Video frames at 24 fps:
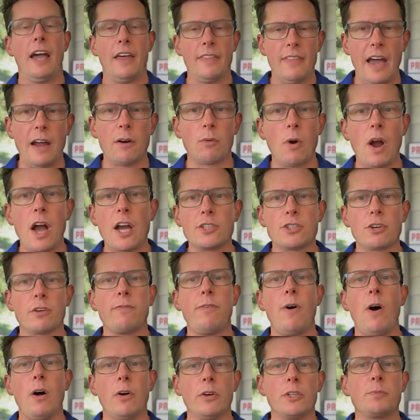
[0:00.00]
And that rise or
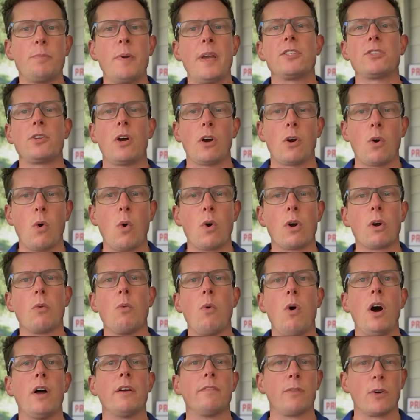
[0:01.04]
fall is based on quarter
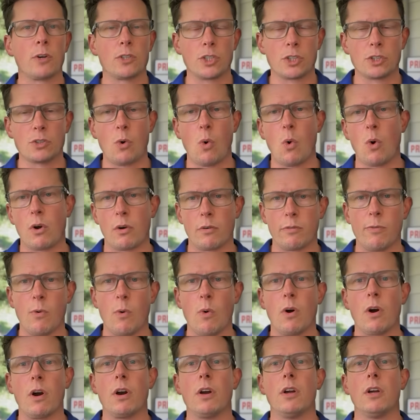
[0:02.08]
1 versus quarter
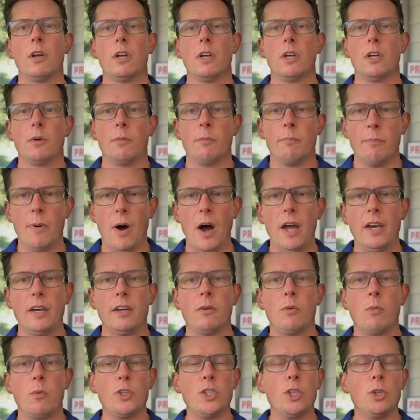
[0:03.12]
4. But
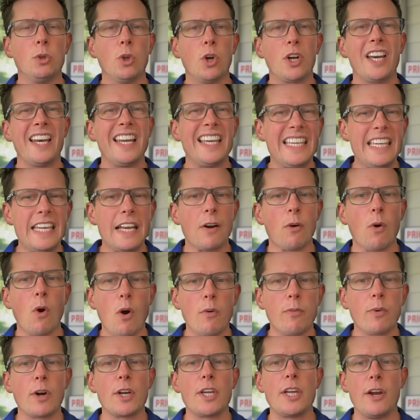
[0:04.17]
when you look at a
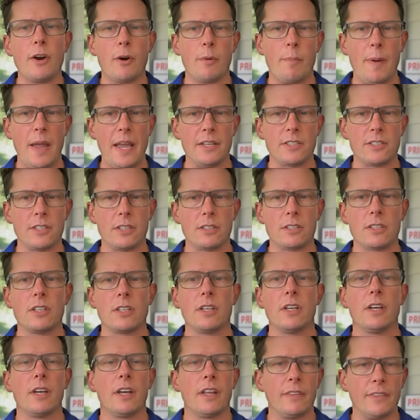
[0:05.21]
year-over-year basis,
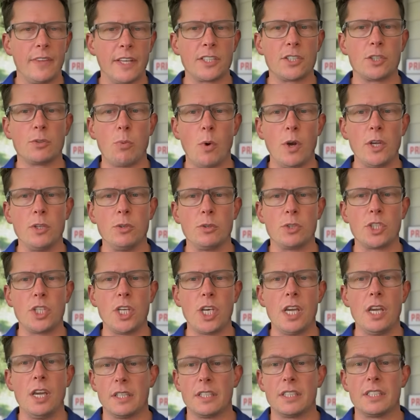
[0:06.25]
this is what you
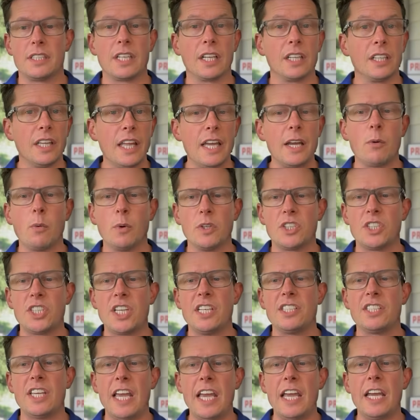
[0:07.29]
see.
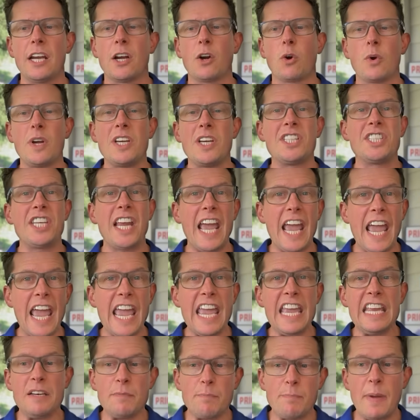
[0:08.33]
Delinquencies increased
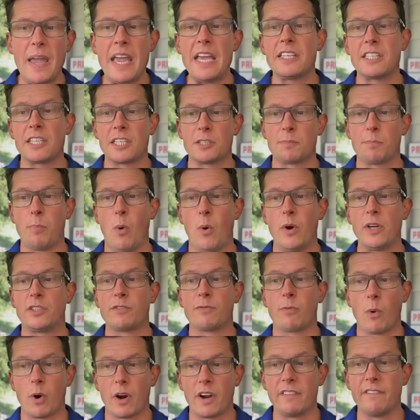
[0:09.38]
8 basis points
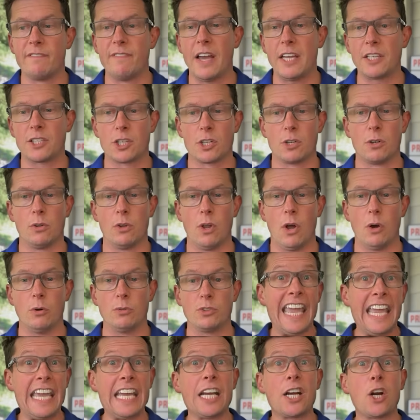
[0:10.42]
for conventional
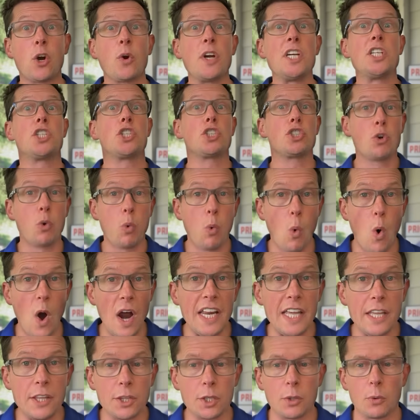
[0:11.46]
loans, increased
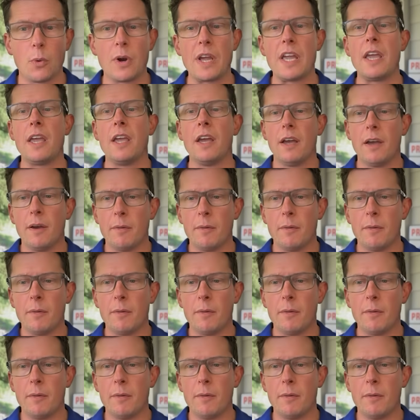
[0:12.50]
23